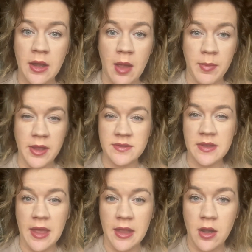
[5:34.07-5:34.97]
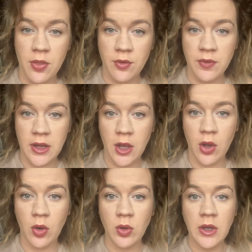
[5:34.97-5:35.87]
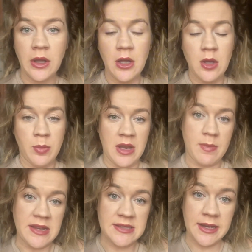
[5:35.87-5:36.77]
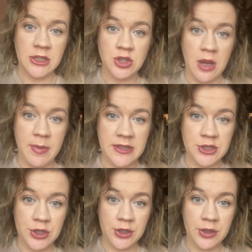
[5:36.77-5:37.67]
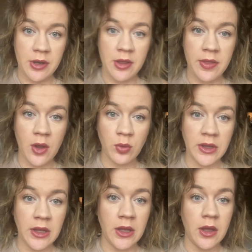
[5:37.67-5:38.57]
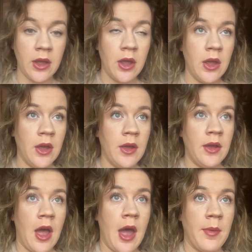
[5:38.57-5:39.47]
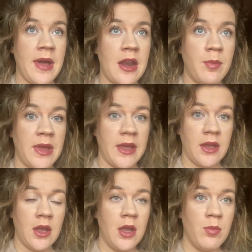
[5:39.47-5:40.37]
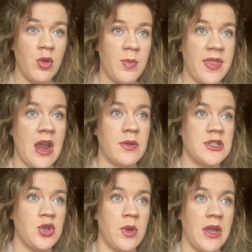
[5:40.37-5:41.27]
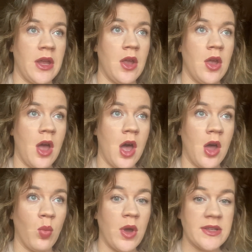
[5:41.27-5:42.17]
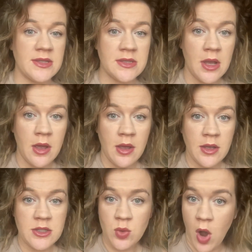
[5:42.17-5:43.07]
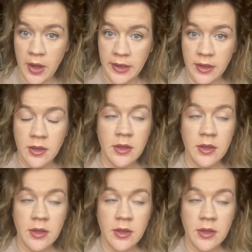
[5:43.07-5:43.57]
I may have said that in another video, but in my second trimester, the only kind of big movement that I was doing was squatting.